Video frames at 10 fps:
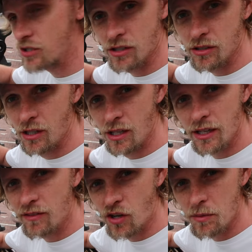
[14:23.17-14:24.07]
so
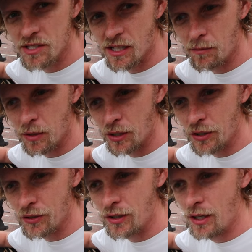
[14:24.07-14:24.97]
leave comments down
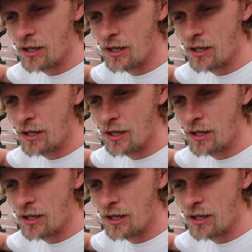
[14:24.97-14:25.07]
below